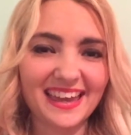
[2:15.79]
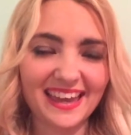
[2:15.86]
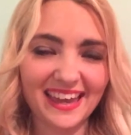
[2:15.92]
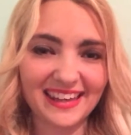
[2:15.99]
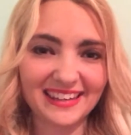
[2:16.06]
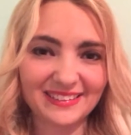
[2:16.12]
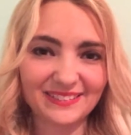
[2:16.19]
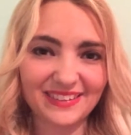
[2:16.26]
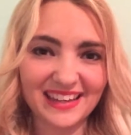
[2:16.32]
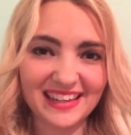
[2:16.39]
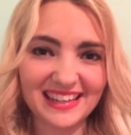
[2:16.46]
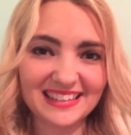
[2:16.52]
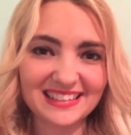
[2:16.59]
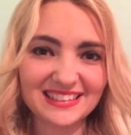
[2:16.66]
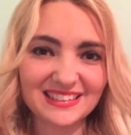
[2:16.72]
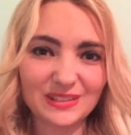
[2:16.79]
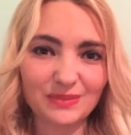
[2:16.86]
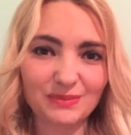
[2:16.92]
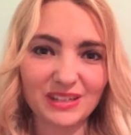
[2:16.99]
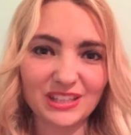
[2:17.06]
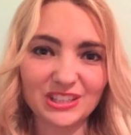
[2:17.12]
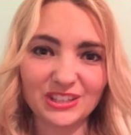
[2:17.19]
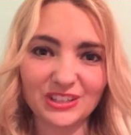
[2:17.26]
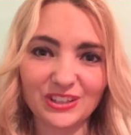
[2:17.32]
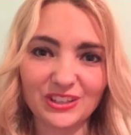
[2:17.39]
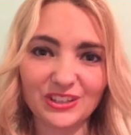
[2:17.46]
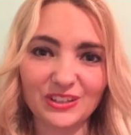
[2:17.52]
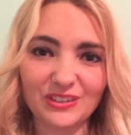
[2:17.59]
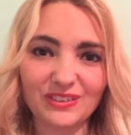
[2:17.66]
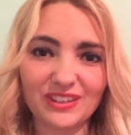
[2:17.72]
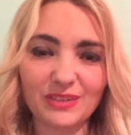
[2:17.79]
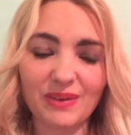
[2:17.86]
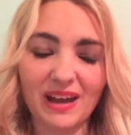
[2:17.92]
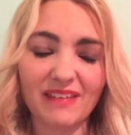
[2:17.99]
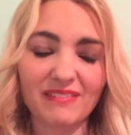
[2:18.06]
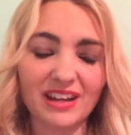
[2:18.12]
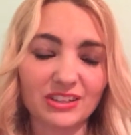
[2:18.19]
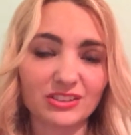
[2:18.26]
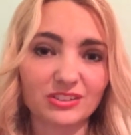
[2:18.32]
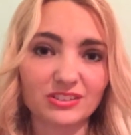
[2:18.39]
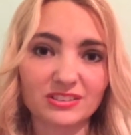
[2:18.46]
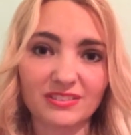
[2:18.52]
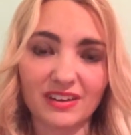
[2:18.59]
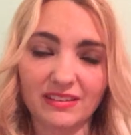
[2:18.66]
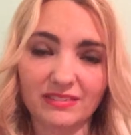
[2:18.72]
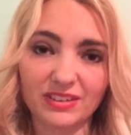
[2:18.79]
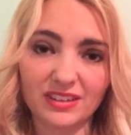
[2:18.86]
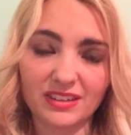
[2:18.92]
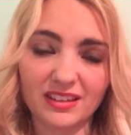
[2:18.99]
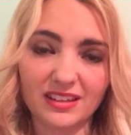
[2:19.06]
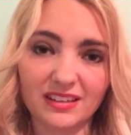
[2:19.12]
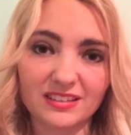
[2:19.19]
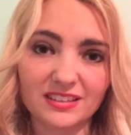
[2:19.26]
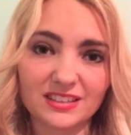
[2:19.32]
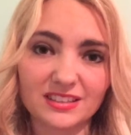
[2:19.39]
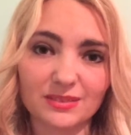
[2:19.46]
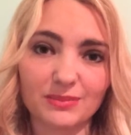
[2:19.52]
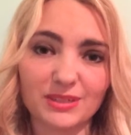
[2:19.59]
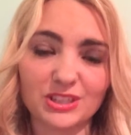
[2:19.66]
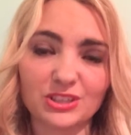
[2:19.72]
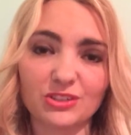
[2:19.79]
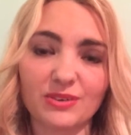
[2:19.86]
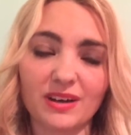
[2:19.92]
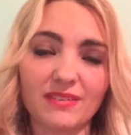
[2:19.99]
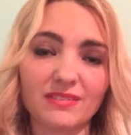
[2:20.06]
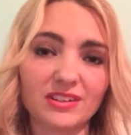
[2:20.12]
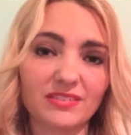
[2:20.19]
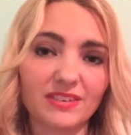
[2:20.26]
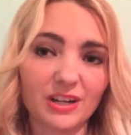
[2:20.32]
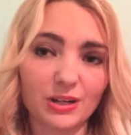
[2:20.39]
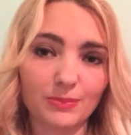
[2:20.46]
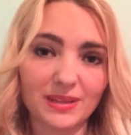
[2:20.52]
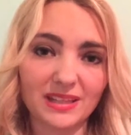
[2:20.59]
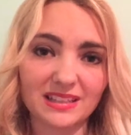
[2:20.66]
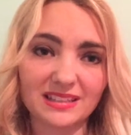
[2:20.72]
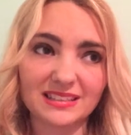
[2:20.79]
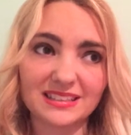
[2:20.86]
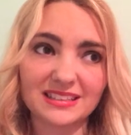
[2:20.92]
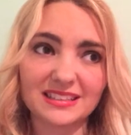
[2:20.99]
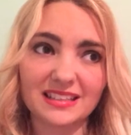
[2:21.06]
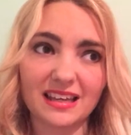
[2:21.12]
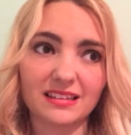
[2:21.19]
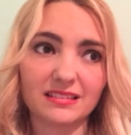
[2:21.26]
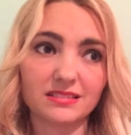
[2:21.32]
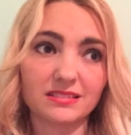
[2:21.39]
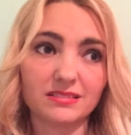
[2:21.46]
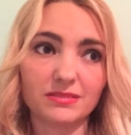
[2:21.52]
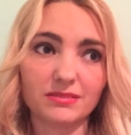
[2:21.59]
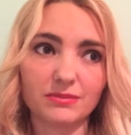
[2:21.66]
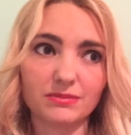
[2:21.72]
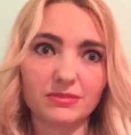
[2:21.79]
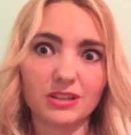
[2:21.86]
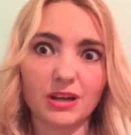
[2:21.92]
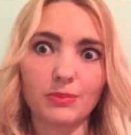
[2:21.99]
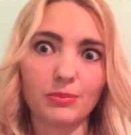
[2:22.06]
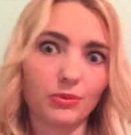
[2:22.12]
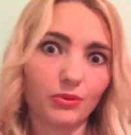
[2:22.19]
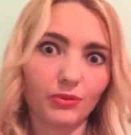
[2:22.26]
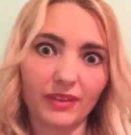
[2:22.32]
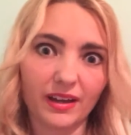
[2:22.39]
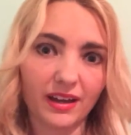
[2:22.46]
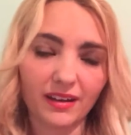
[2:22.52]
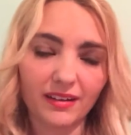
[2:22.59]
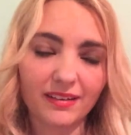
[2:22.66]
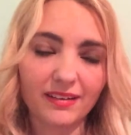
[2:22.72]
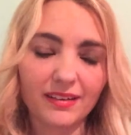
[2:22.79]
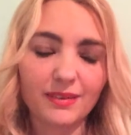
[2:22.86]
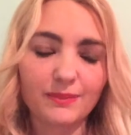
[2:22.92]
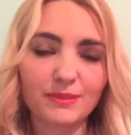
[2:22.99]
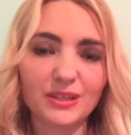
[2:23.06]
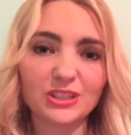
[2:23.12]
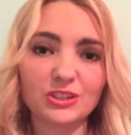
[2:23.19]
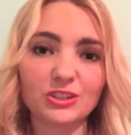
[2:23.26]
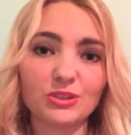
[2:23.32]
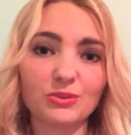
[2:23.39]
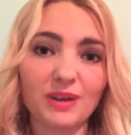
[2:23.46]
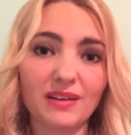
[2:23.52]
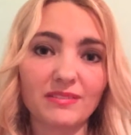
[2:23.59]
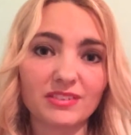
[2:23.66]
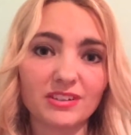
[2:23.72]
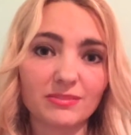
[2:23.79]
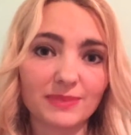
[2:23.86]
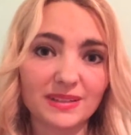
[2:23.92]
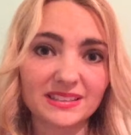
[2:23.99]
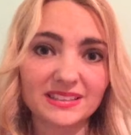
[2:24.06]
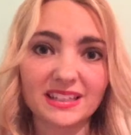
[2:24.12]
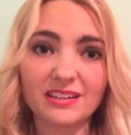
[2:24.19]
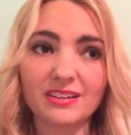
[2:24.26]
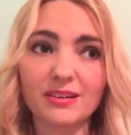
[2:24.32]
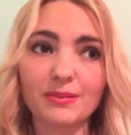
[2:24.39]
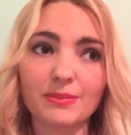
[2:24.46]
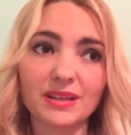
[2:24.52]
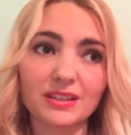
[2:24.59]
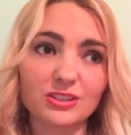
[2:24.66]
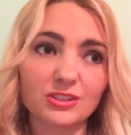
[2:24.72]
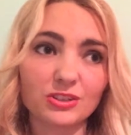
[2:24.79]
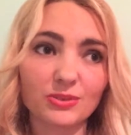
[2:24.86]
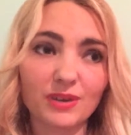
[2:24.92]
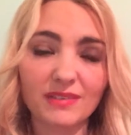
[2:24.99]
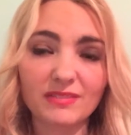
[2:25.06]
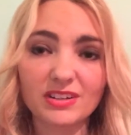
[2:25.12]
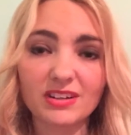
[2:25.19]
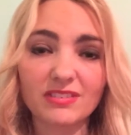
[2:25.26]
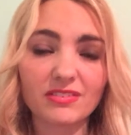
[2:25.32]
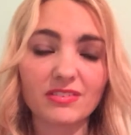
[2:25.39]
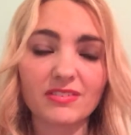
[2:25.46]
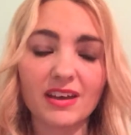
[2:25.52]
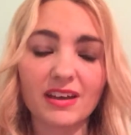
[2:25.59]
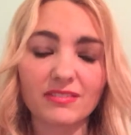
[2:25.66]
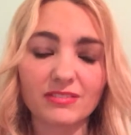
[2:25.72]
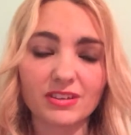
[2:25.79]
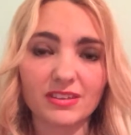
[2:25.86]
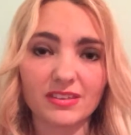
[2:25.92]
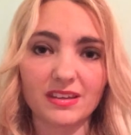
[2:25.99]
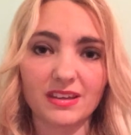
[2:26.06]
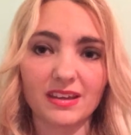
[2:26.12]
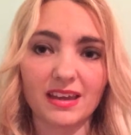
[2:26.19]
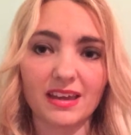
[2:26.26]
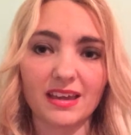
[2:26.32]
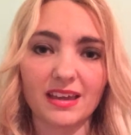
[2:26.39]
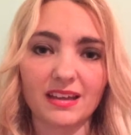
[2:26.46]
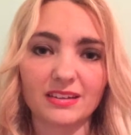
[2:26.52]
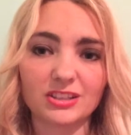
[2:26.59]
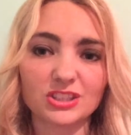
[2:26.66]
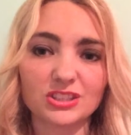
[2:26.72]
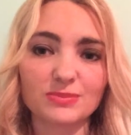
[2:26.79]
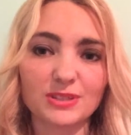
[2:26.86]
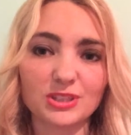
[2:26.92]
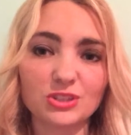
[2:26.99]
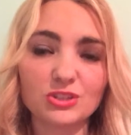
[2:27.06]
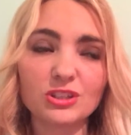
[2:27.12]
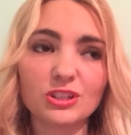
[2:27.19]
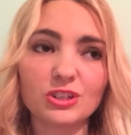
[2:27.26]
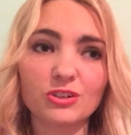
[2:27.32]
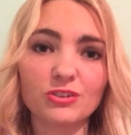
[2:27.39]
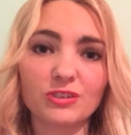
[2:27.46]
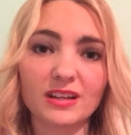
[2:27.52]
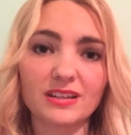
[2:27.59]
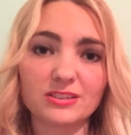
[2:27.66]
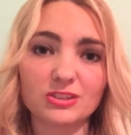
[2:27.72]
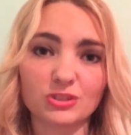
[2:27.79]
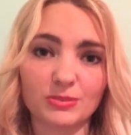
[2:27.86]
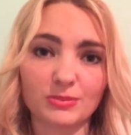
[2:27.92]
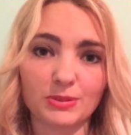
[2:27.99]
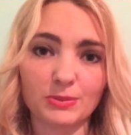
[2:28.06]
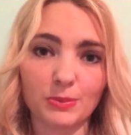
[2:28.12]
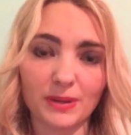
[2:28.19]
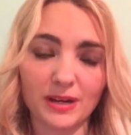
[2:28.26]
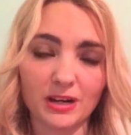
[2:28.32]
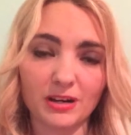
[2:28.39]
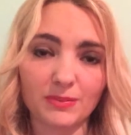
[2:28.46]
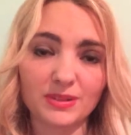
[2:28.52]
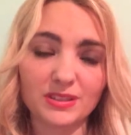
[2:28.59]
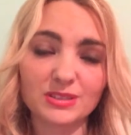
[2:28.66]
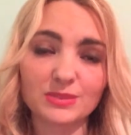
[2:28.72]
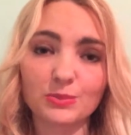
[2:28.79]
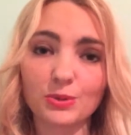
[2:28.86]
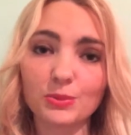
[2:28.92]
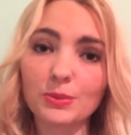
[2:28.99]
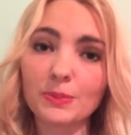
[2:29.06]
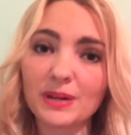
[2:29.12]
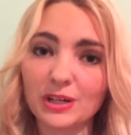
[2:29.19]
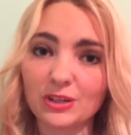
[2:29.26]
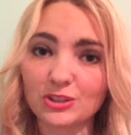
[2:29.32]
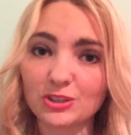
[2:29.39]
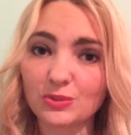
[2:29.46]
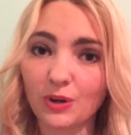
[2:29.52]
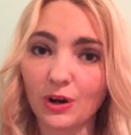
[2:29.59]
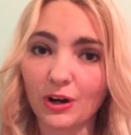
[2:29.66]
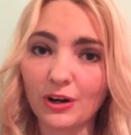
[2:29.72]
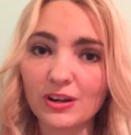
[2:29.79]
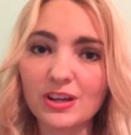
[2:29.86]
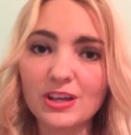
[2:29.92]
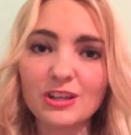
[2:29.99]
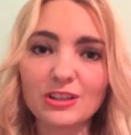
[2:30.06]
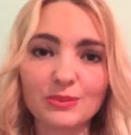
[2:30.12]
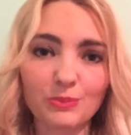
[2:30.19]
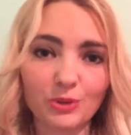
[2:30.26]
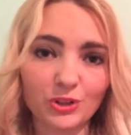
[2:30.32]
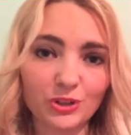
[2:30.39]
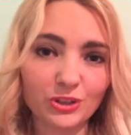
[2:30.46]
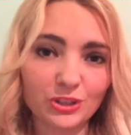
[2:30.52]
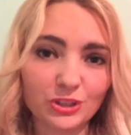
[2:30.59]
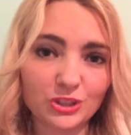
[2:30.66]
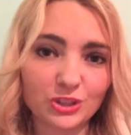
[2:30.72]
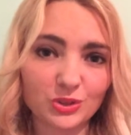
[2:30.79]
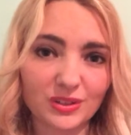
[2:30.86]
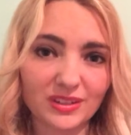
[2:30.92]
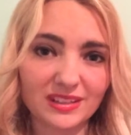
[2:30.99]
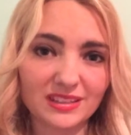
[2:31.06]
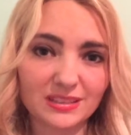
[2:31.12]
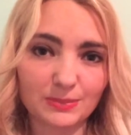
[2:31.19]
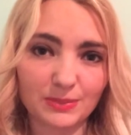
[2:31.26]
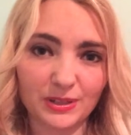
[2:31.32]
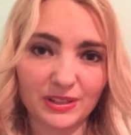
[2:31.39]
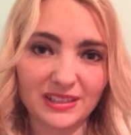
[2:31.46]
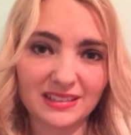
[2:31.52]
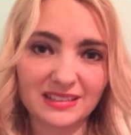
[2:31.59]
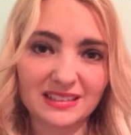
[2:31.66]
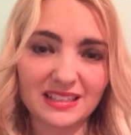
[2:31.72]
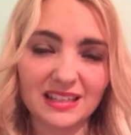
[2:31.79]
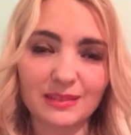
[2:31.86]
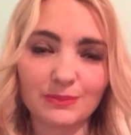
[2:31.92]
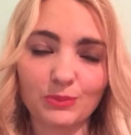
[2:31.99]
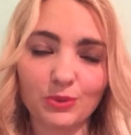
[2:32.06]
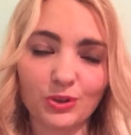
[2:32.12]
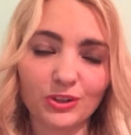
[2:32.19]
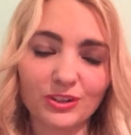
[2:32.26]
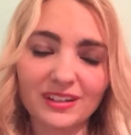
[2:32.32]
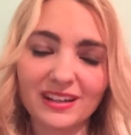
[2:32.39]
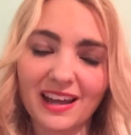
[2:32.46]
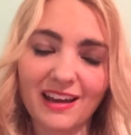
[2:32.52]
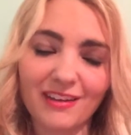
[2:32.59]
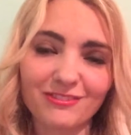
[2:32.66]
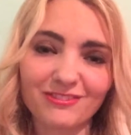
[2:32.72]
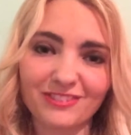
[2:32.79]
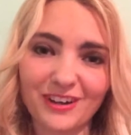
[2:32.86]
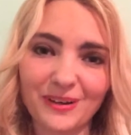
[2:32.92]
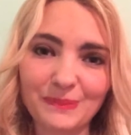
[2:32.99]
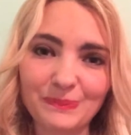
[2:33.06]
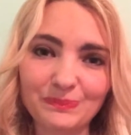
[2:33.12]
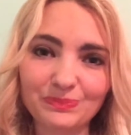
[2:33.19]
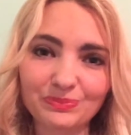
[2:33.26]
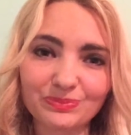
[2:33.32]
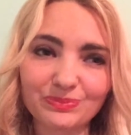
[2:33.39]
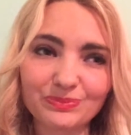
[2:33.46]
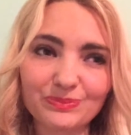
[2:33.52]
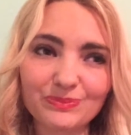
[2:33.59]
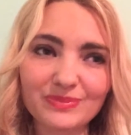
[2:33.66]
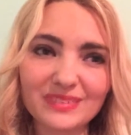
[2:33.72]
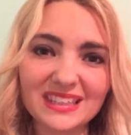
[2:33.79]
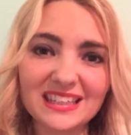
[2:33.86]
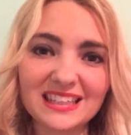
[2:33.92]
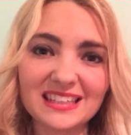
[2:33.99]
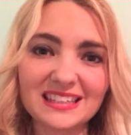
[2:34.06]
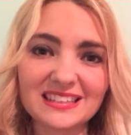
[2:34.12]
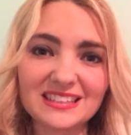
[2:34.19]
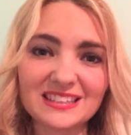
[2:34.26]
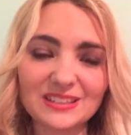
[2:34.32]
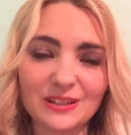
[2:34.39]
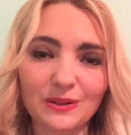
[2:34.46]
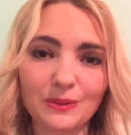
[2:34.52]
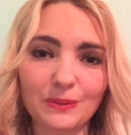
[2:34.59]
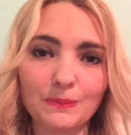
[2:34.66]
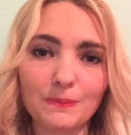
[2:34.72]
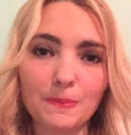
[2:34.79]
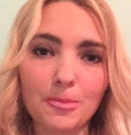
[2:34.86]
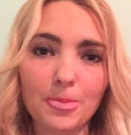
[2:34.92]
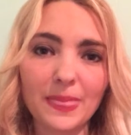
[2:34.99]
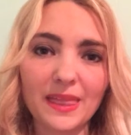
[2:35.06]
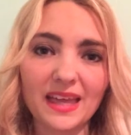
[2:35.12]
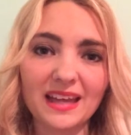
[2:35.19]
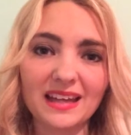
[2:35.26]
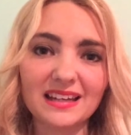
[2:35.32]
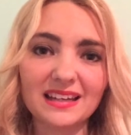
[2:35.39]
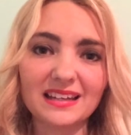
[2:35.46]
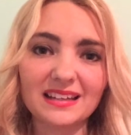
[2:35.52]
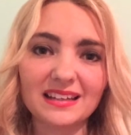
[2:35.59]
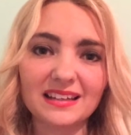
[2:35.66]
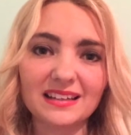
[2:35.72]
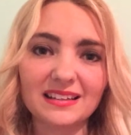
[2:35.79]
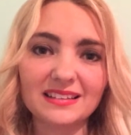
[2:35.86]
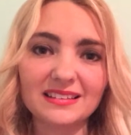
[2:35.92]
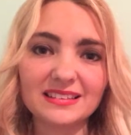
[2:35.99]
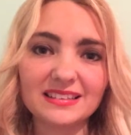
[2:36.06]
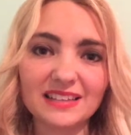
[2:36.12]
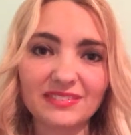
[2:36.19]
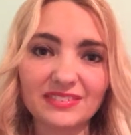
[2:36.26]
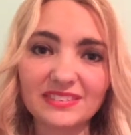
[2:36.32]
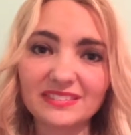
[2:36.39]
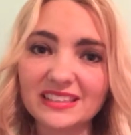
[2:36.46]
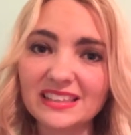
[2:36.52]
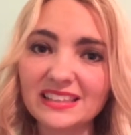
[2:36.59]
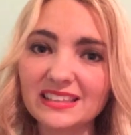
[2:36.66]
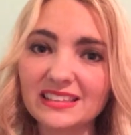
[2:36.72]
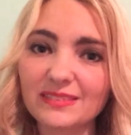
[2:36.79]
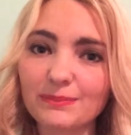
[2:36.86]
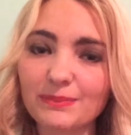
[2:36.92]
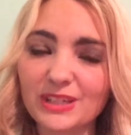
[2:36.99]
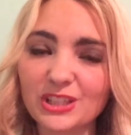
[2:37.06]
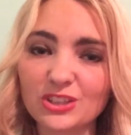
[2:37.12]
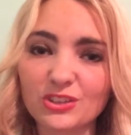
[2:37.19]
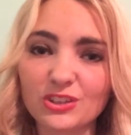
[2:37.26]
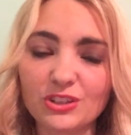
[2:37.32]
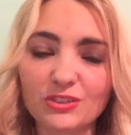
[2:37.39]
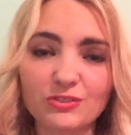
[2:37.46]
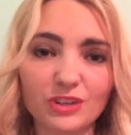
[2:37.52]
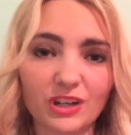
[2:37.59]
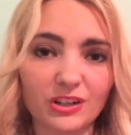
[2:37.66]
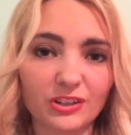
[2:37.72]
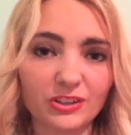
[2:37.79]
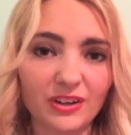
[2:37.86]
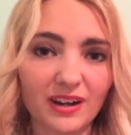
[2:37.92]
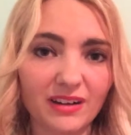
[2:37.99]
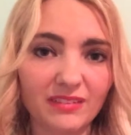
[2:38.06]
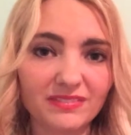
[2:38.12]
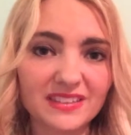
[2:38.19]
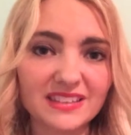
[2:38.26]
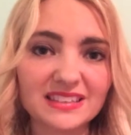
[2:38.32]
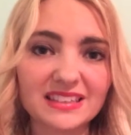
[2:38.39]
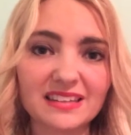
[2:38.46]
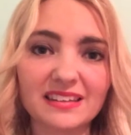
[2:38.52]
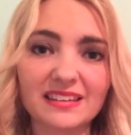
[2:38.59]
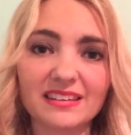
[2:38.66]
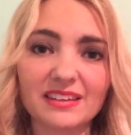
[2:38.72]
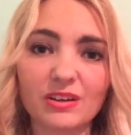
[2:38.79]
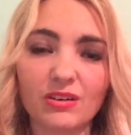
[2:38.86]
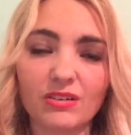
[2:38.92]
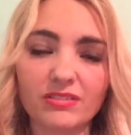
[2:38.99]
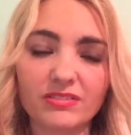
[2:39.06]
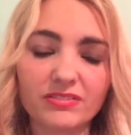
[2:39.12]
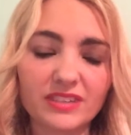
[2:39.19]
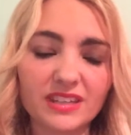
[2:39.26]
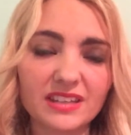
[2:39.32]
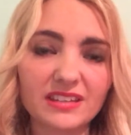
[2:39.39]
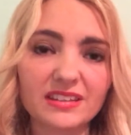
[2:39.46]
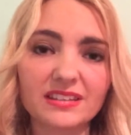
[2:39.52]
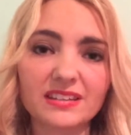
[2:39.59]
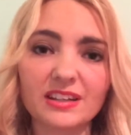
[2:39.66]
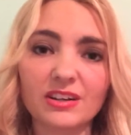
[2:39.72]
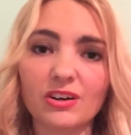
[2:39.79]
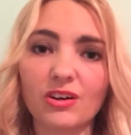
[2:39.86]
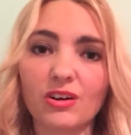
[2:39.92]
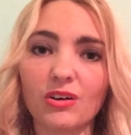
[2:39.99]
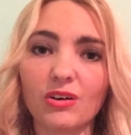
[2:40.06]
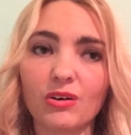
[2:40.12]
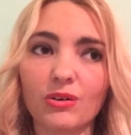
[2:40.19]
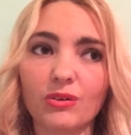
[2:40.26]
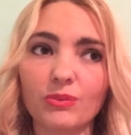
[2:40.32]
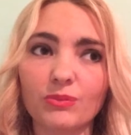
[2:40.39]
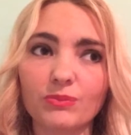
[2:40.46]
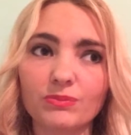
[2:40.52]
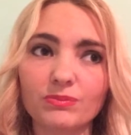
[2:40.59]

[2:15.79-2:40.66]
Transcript: Anyway, so make sure you know that you have extras of everything. So make sure you have enough hairpins and double that. Make sure you have enough mascara. Make sure you have enough of everything, and just make sure that you're extremely prepared, because the more prepared you are, the more you're going to enjoy the experience and the more you're going to have fun. So definitely make sure that you've tried on your outfits and that they all fit, that they're all